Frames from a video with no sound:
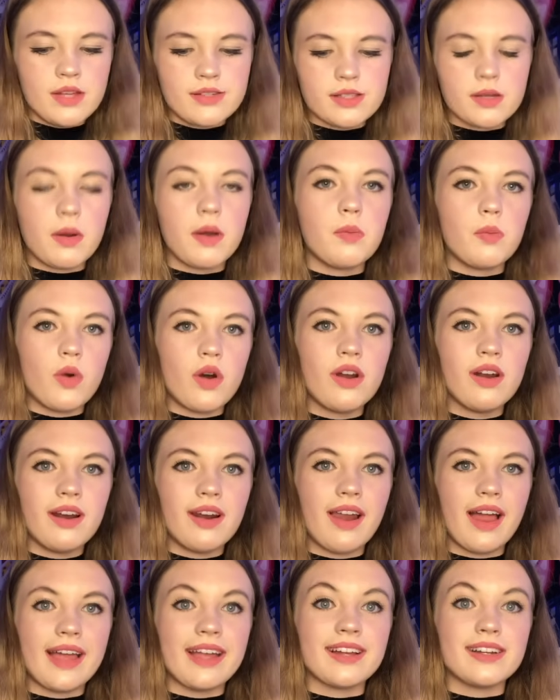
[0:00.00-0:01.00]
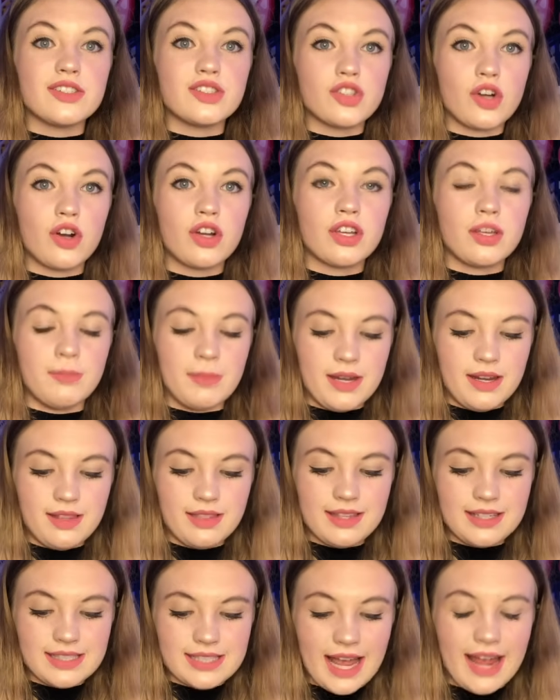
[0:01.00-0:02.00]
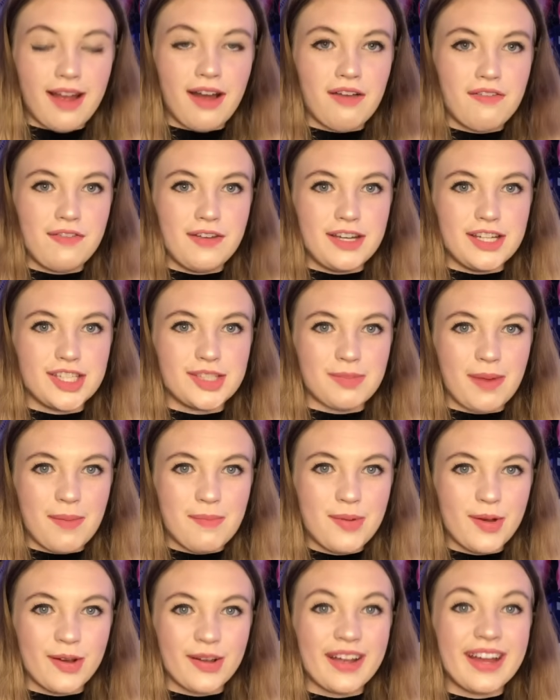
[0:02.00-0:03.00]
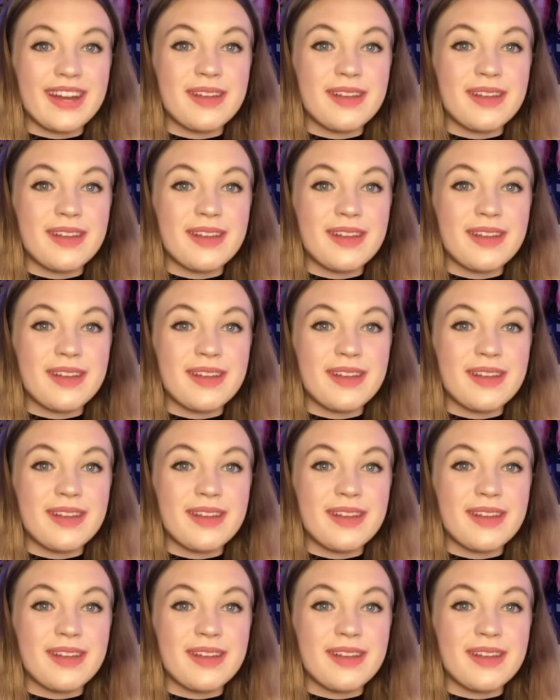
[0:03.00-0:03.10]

So I want, like, a document the day I finished my book.